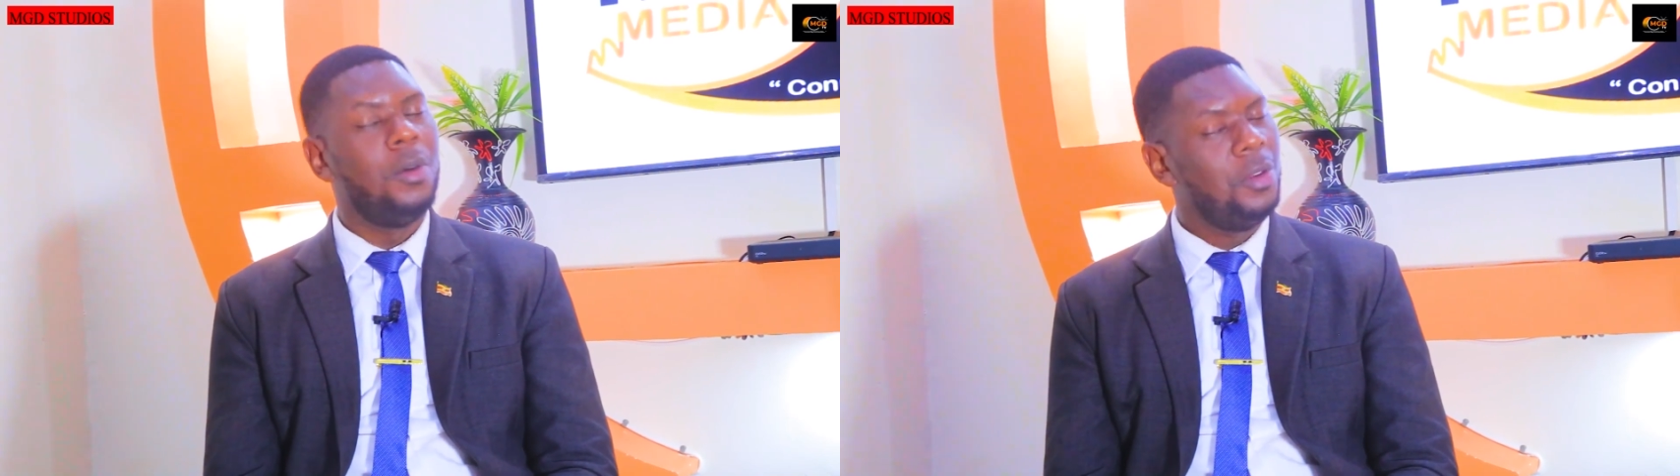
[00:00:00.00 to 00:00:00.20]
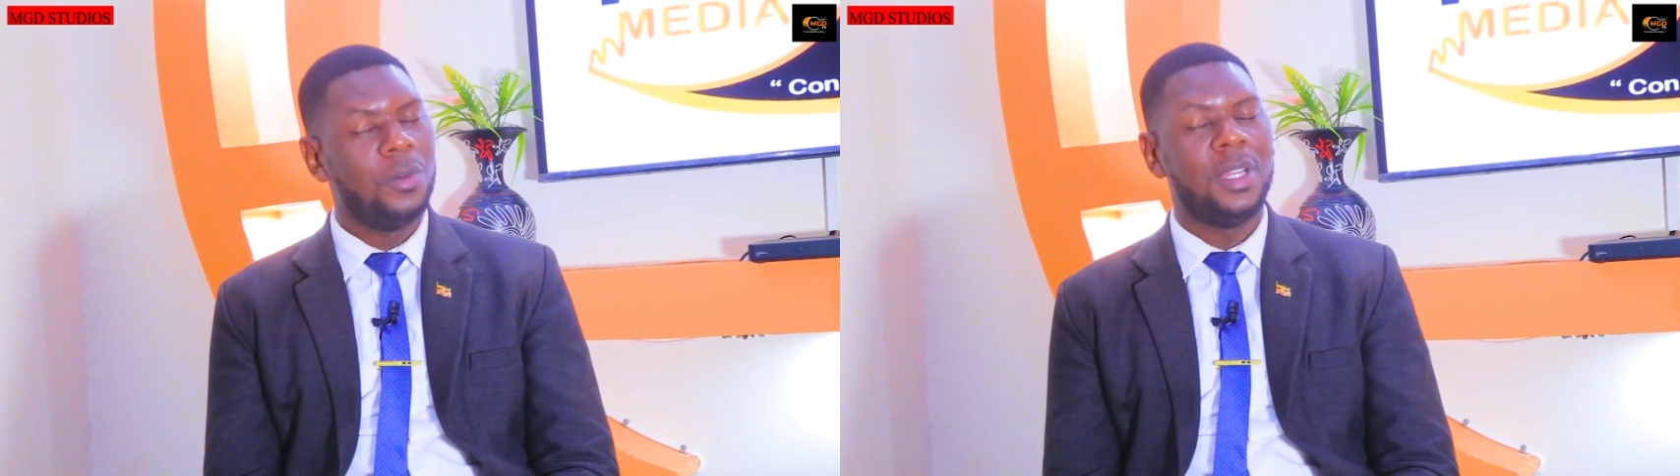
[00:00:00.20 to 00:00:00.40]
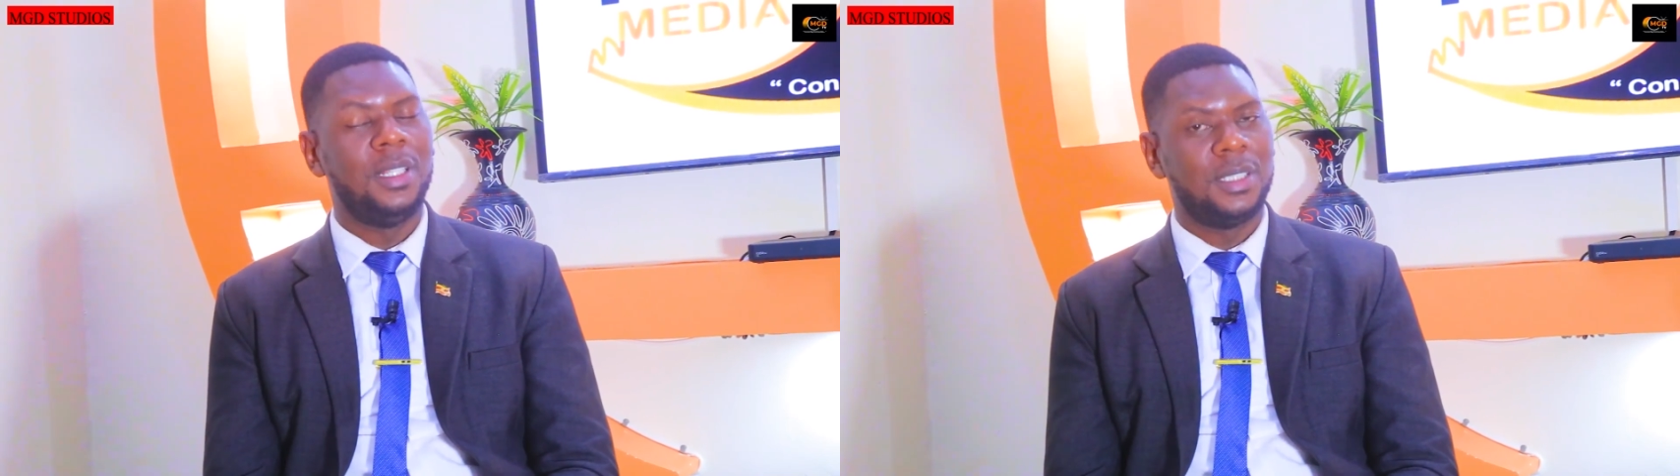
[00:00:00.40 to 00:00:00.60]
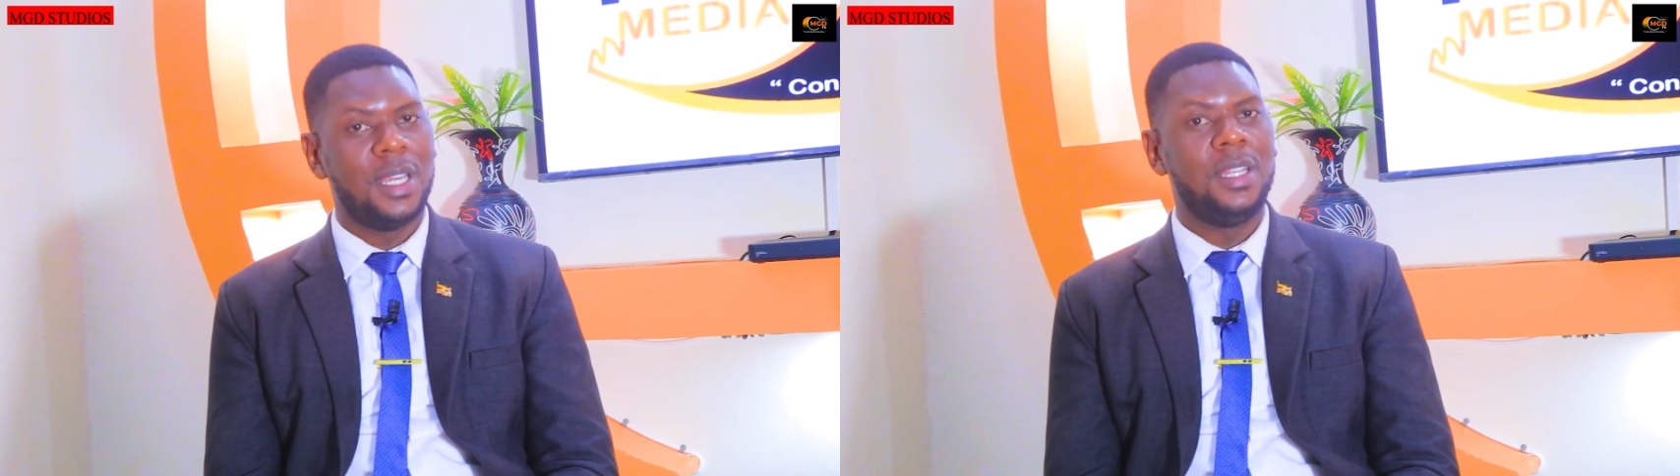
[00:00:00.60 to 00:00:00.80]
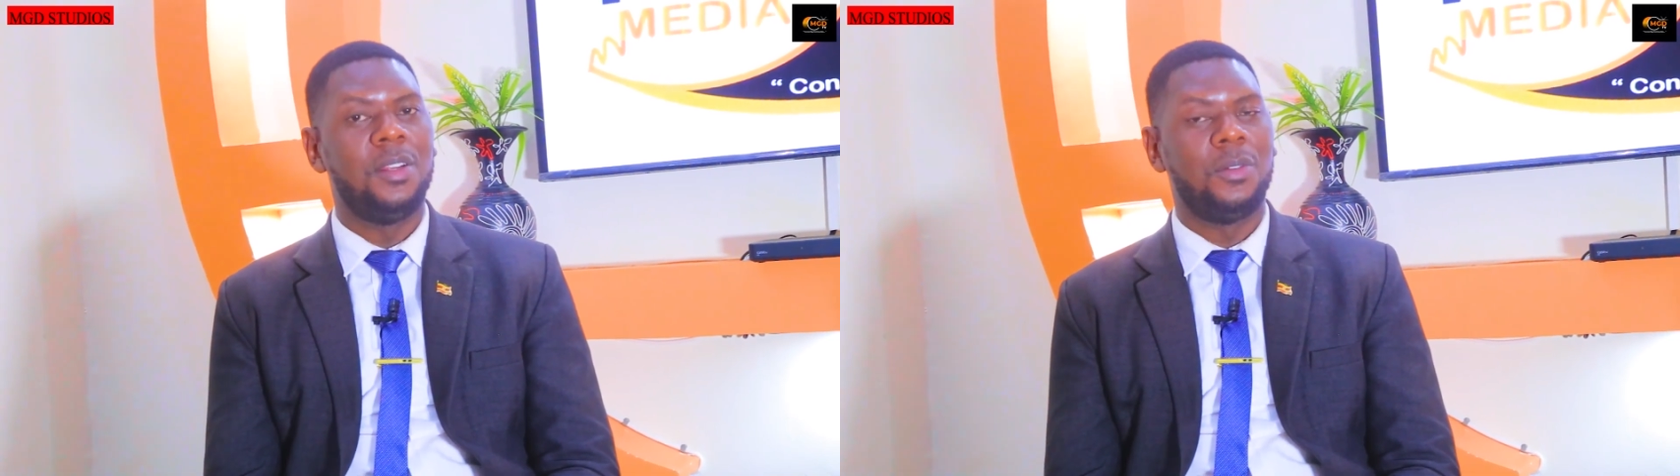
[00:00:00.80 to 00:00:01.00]
When you are
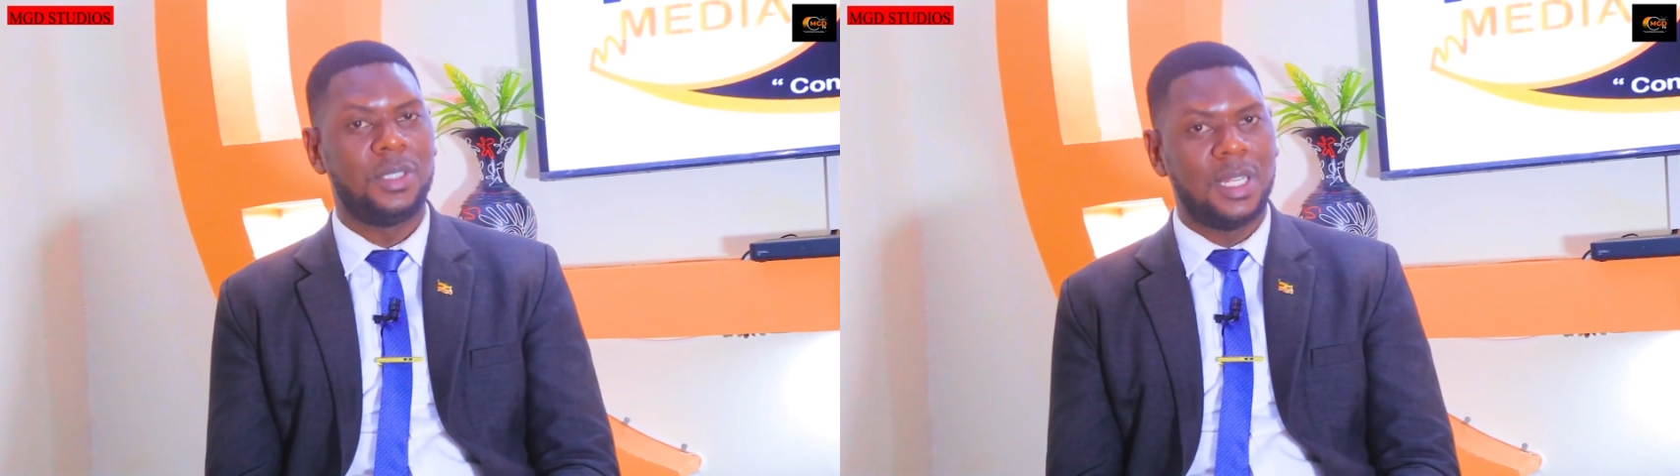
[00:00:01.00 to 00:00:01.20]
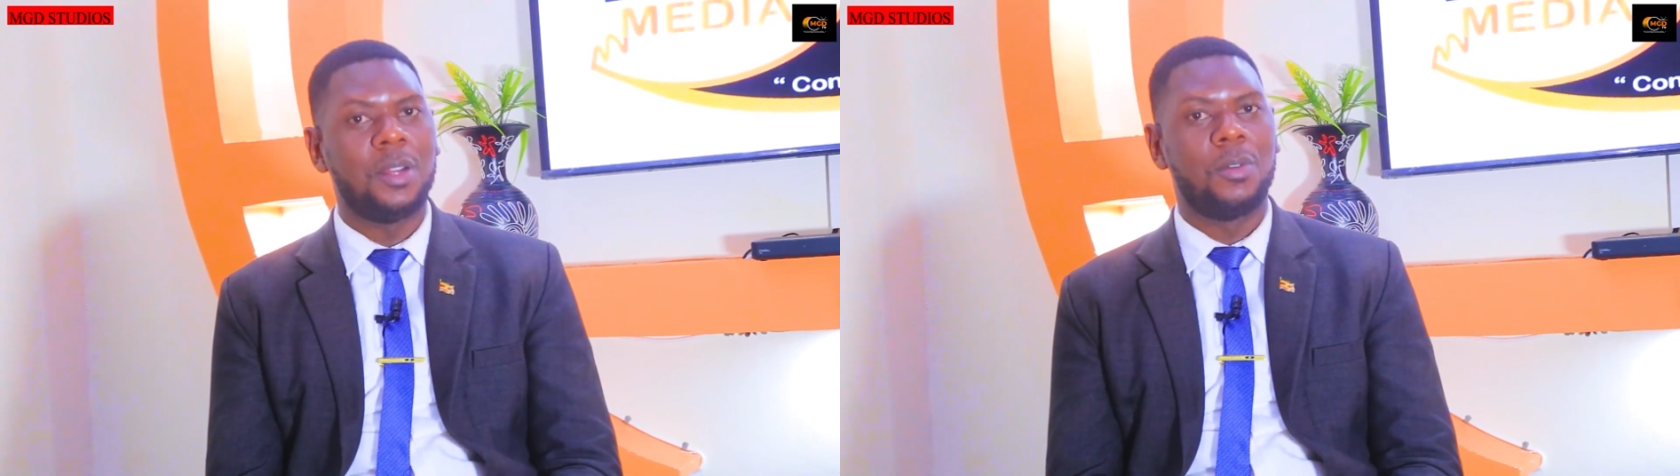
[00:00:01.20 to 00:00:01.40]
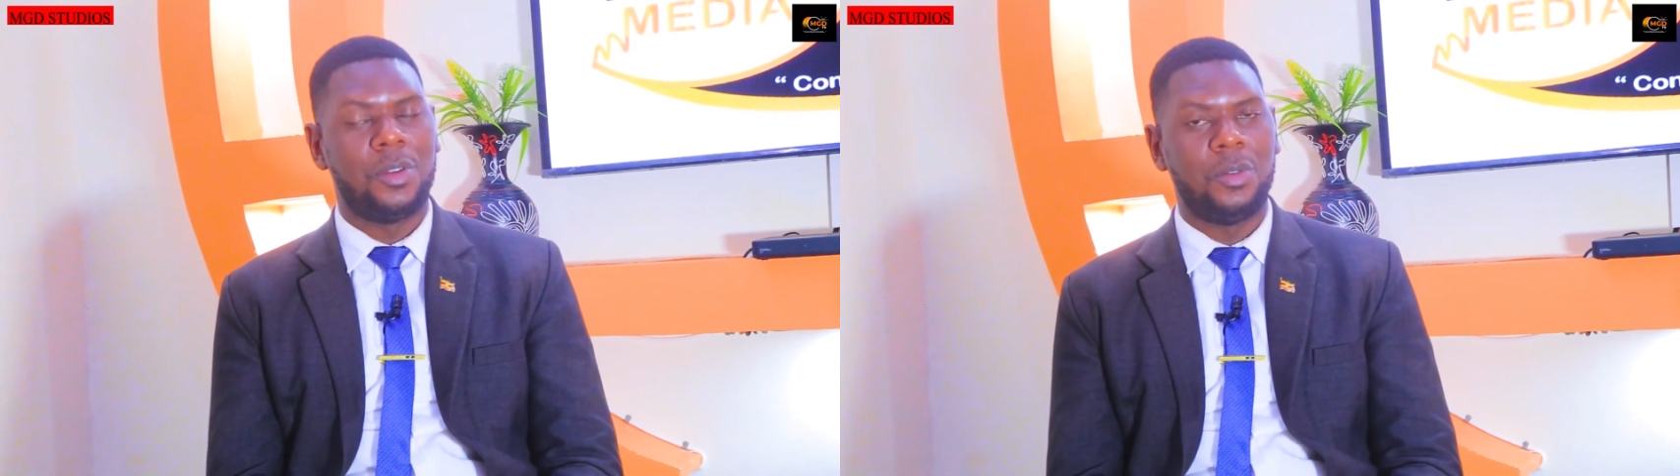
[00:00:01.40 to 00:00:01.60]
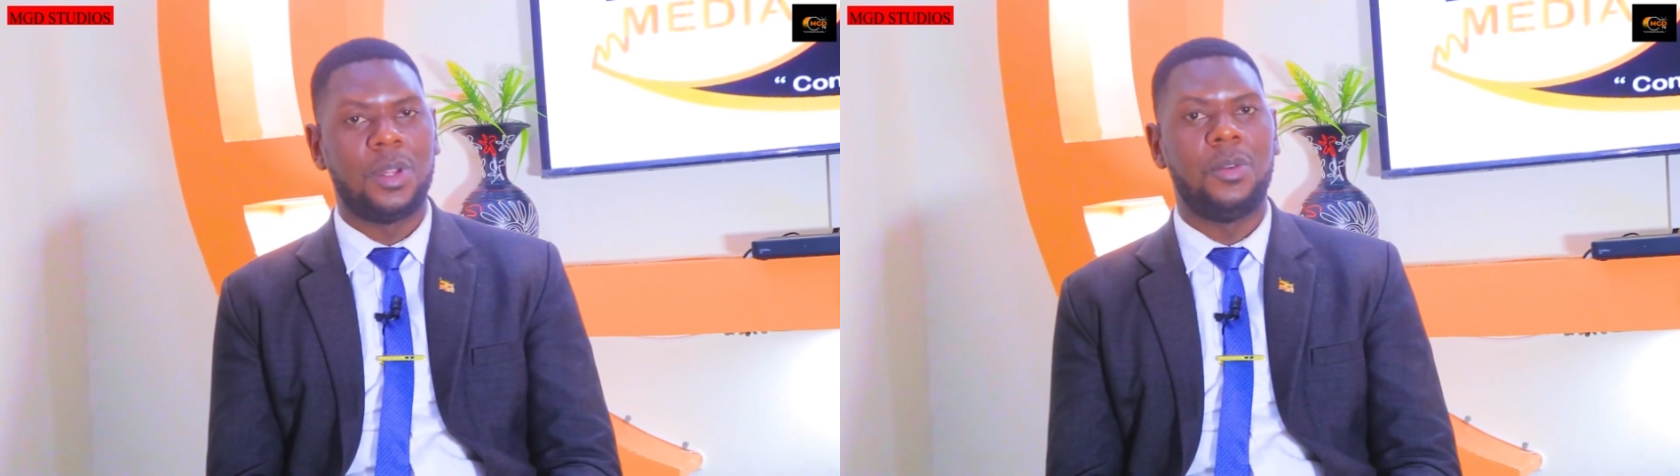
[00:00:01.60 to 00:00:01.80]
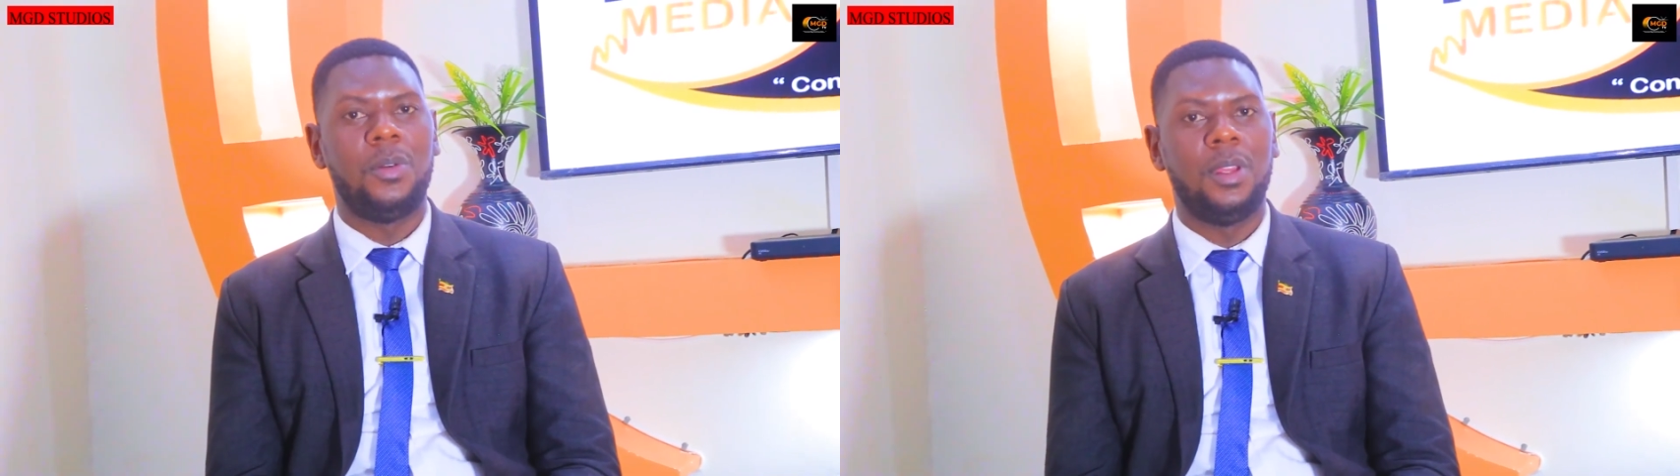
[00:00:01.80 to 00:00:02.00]
deciding to start what
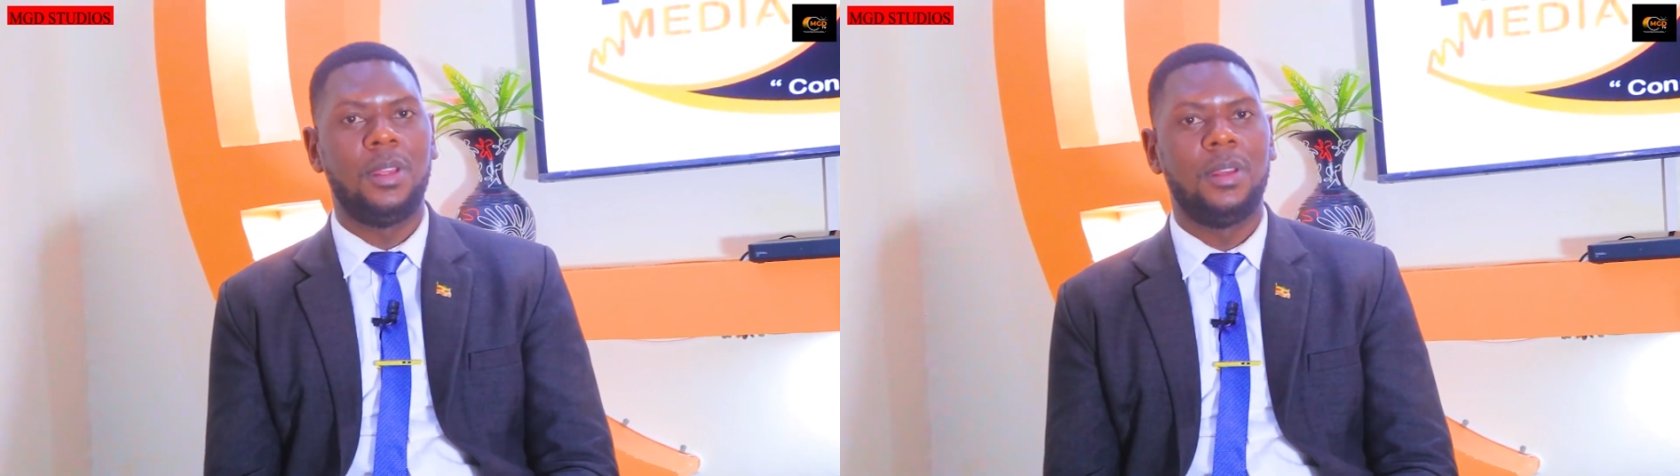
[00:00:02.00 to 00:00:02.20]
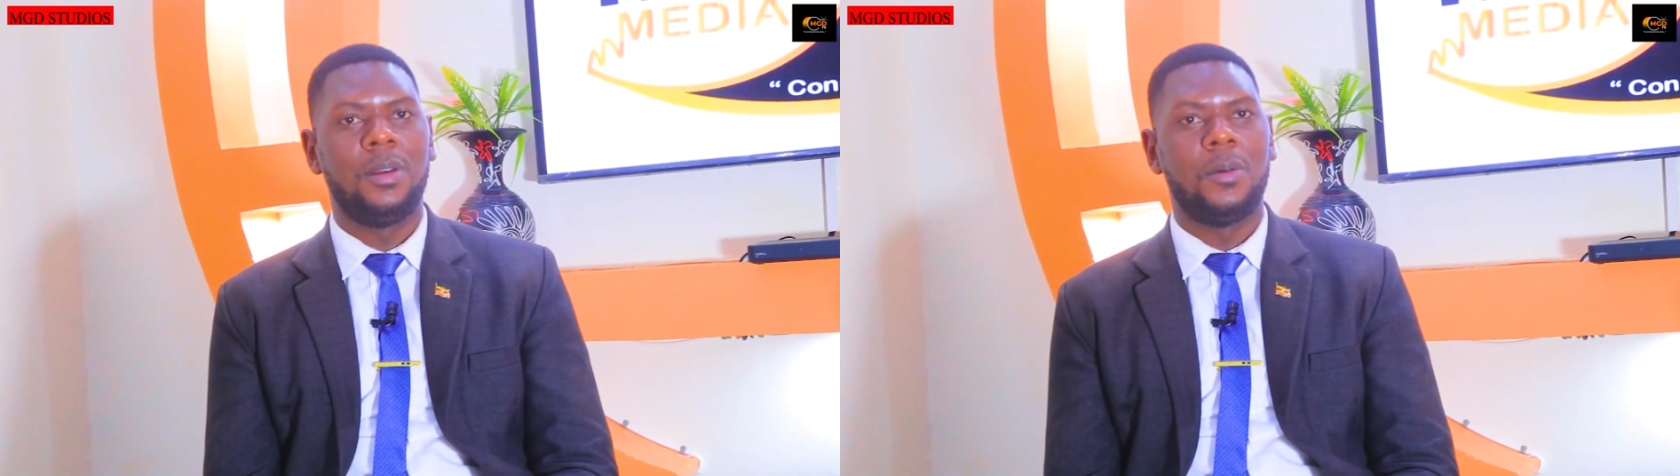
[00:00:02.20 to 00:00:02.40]
you are doing,